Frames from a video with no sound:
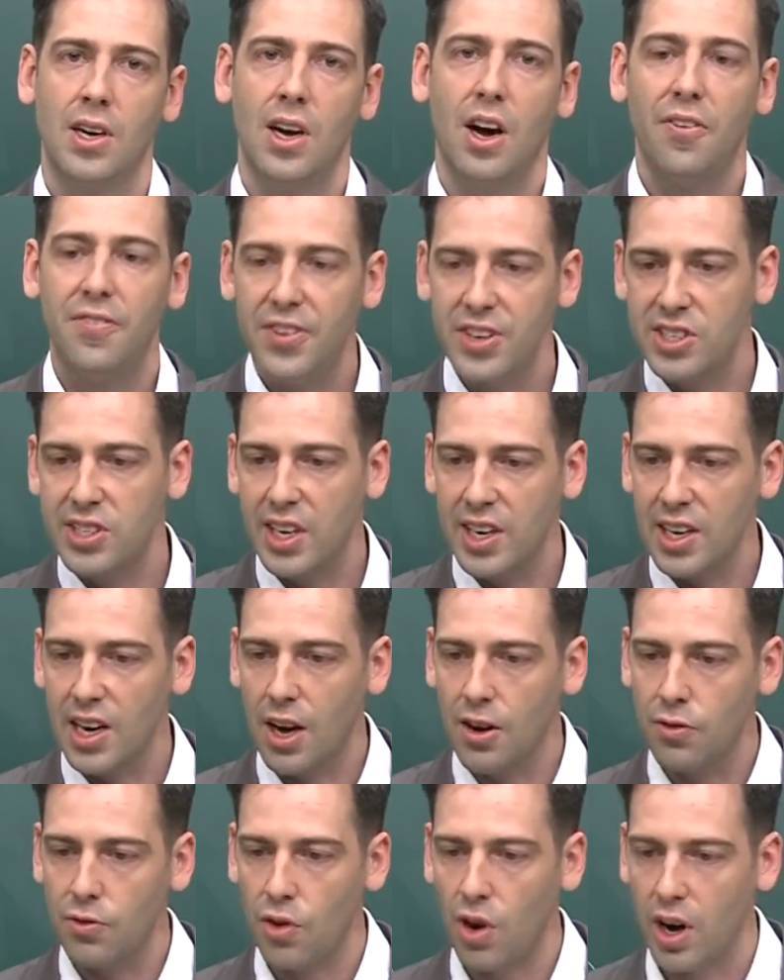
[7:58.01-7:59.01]
A fish taken
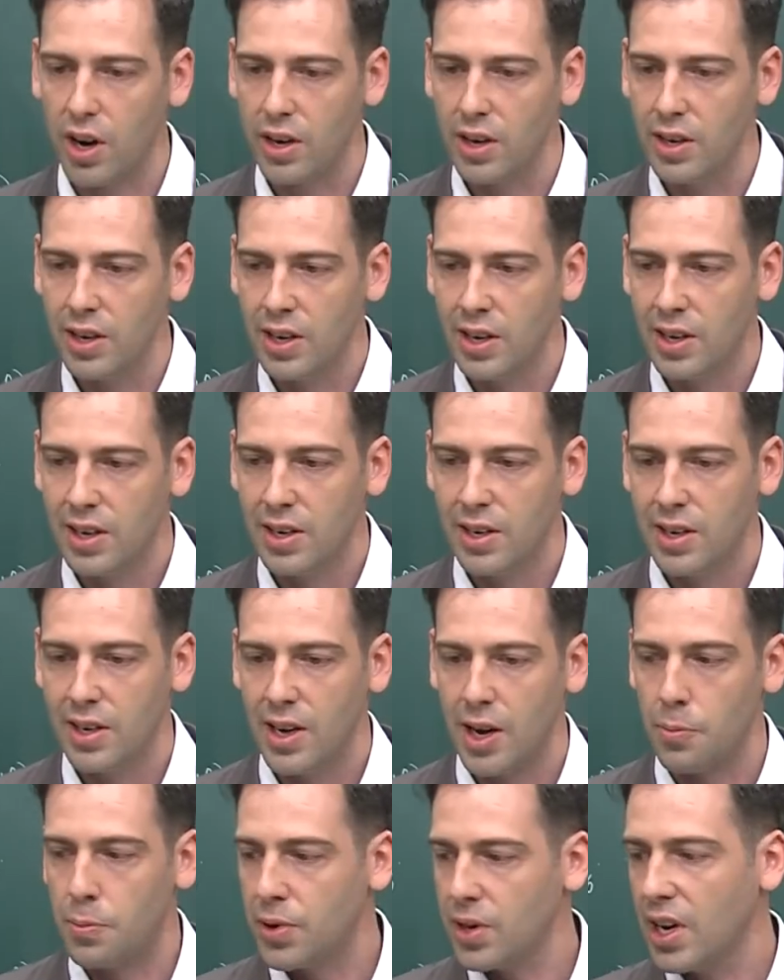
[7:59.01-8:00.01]
out of water
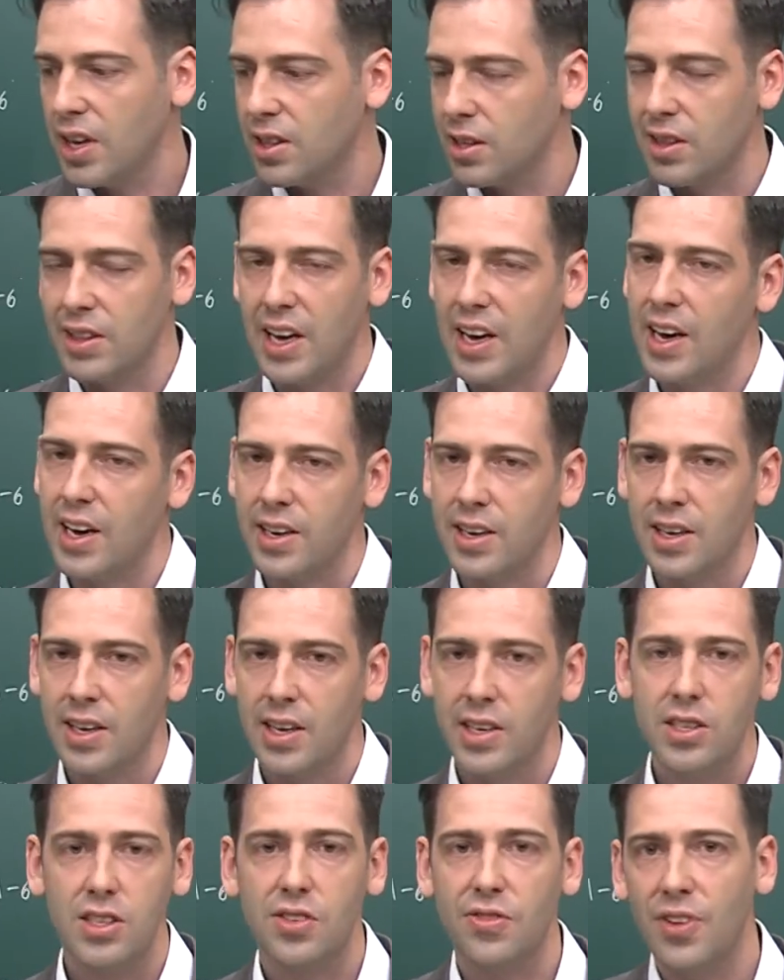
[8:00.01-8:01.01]
and put on the land,
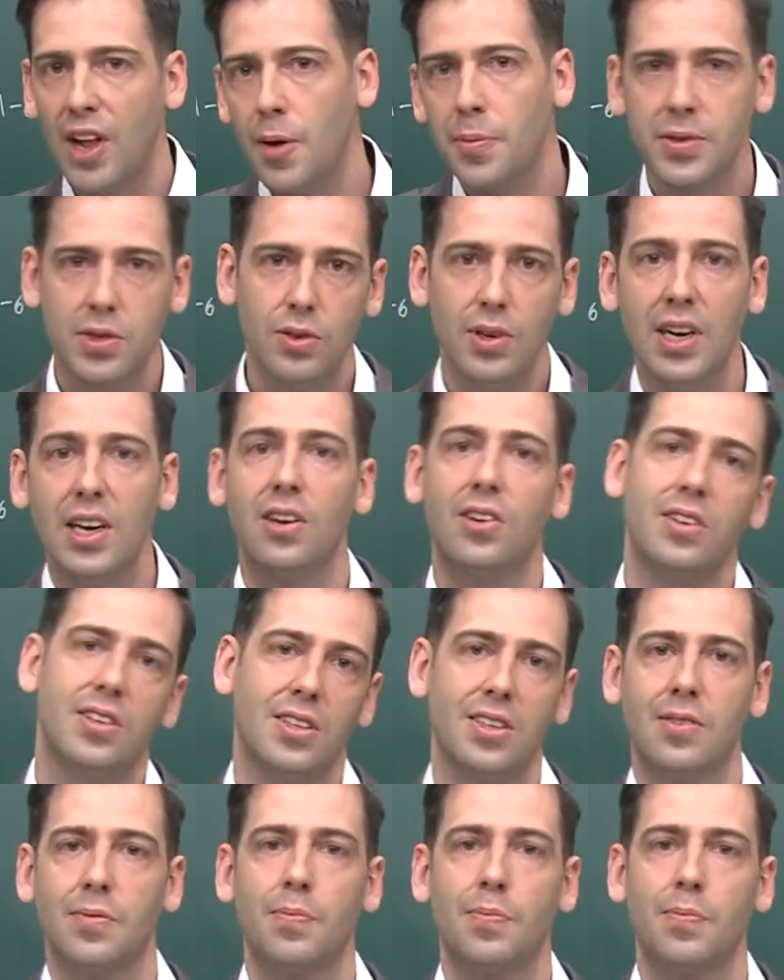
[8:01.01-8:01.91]
it just flops around,